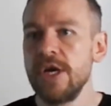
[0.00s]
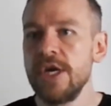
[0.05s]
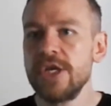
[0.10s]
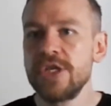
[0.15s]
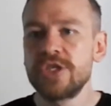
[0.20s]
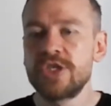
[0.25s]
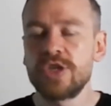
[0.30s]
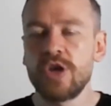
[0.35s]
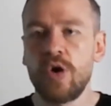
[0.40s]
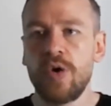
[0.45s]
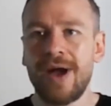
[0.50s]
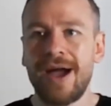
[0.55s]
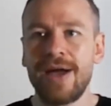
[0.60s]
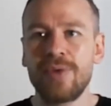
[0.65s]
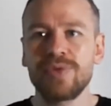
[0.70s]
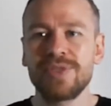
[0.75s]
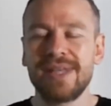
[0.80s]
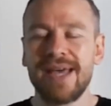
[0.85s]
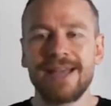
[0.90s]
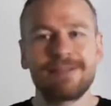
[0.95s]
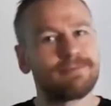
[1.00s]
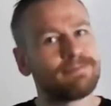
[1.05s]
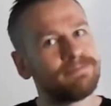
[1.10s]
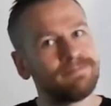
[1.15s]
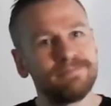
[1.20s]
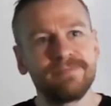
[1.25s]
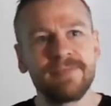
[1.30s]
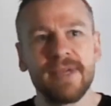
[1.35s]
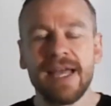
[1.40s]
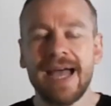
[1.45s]
So I was like,
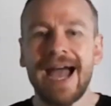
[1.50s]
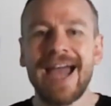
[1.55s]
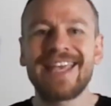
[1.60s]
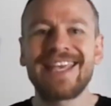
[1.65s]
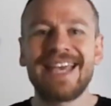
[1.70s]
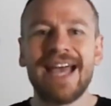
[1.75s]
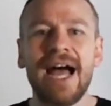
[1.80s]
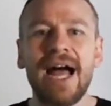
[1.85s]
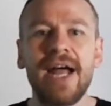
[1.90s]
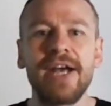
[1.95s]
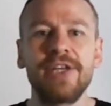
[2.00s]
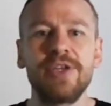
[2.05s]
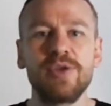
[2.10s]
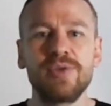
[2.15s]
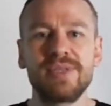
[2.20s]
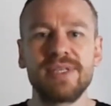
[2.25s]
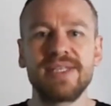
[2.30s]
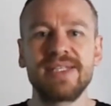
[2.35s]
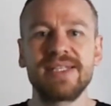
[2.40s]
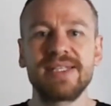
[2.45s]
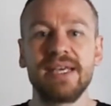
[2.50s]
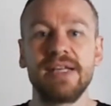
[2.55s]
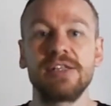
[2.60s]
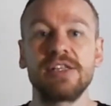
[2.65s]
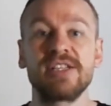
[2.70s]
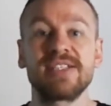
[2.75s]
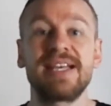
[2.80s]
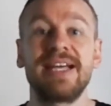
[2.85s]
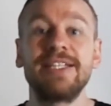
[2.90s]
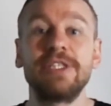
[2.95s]
I can't use this skill
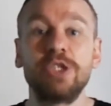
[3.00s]
because I